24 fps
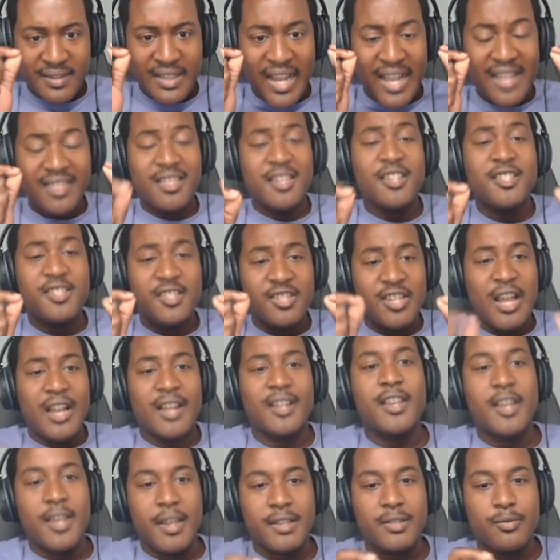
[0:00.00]
I think
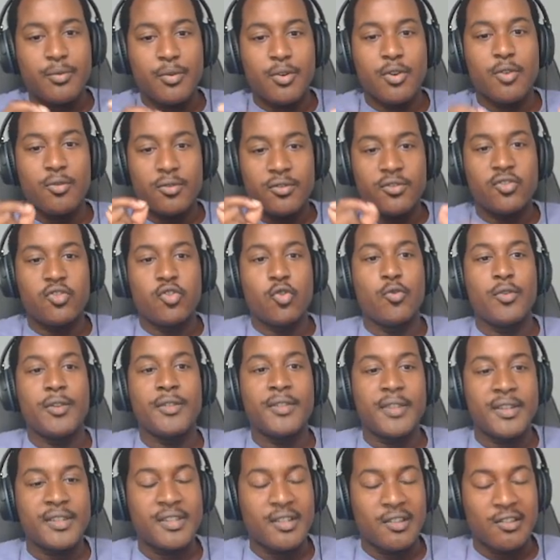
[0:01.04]
Saki, as we know, is doing
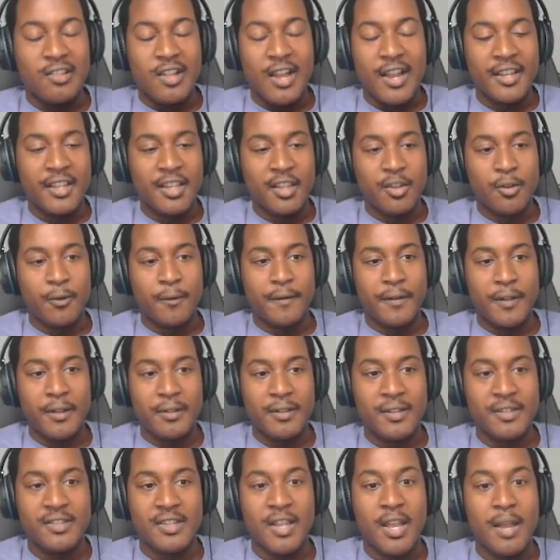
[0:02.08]
this and locking her
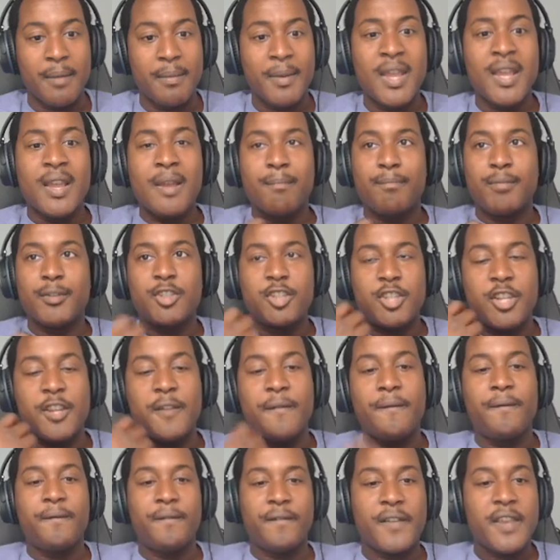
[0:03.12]
feelings up, but she
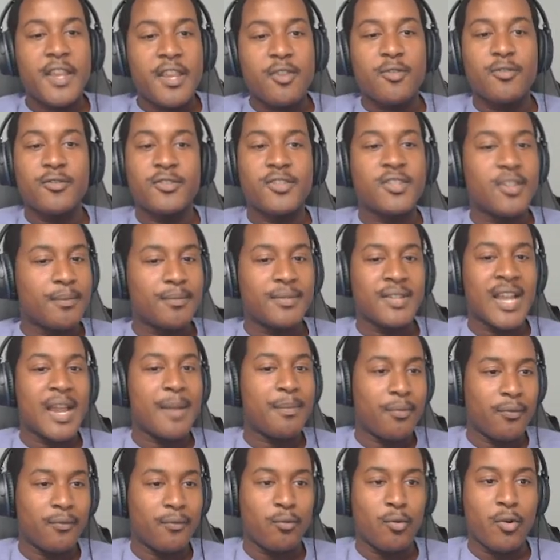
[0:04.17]
feels some
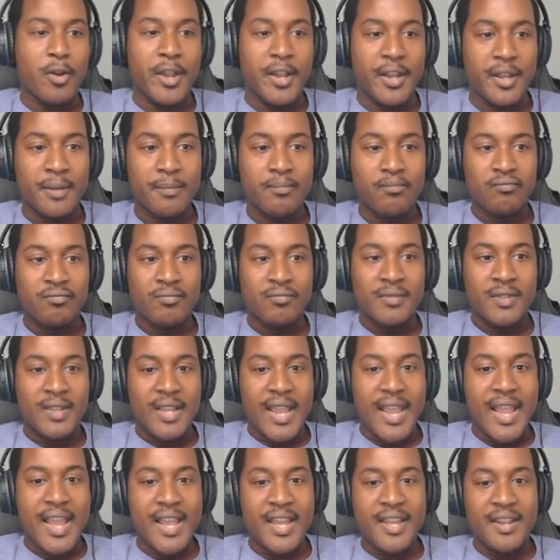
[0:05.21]
type of way.
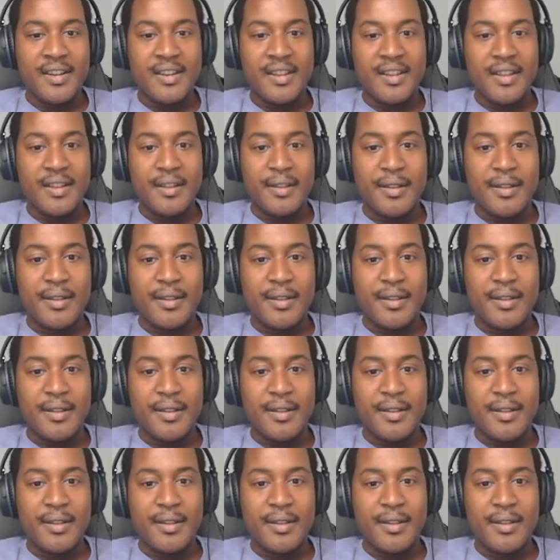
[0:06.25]
And